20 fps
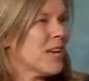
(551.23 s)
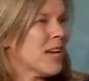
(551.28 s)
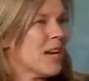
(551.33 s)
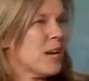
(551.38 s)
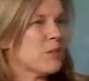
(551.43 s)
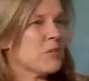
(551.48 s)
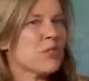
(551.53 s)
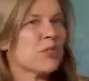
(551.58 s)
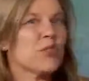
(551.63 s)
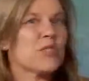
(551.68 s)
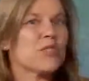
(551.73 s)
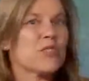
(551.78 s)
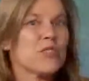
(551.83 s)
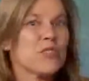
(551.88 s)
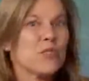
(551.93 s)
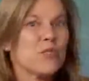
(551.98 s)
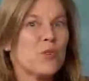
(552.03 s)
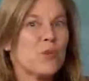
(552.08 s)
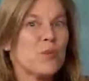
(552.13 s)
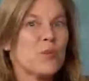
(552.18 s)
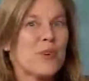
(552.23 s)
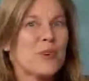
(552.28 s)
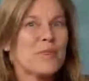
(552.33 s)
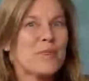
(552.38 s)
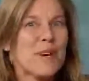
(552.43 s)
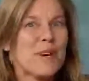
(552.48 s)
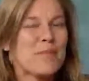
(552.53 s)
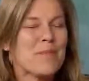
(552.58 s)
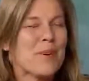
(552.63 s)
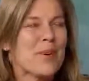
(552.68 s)
Mm-hmm. So as a school board
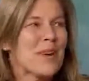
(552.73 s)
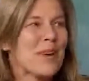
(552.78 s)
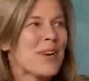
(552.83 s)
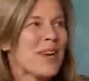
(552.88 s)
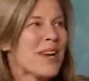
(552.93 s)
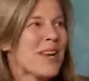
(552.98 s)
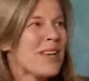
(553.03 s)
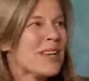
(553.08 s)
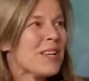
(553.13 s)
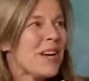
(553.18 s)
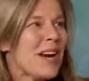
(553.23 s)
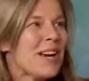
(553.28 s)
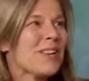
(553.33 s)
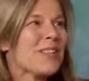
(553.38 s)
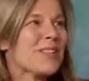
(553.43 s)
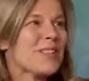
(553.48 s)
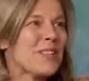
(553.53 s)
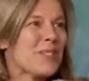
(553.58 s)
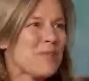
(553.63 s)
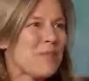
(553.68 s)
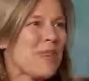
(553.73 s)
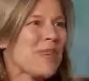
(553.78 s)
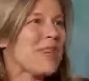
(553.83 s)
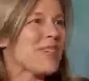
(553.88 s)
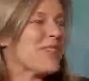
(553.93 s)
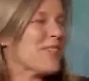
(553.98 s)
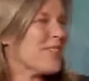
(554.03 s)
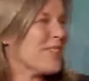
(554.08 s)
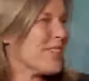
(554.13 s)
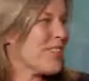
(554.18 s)
member, I look to my
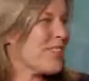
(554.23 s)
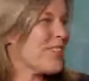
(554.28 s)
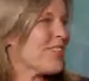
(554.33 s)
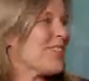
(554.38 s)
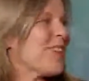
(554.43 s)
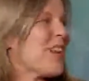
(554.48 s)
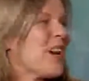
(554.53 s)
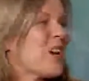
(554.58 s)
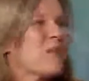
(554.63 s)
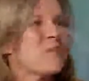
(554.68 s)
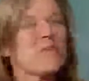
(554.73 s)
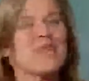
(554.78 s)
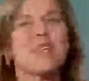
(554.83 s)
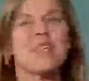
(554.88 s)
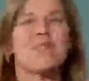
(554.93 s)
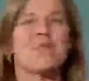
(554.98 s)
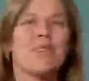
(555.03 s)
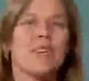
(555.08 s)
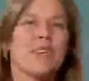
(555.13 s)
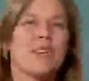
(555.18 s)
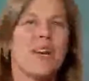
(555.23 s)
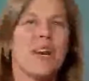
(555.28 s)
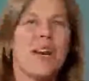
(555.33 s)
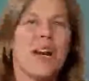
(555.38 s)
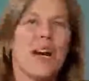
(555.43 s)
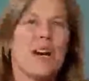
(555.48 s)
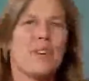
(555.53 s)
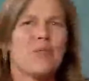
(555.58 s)
association to help me figure out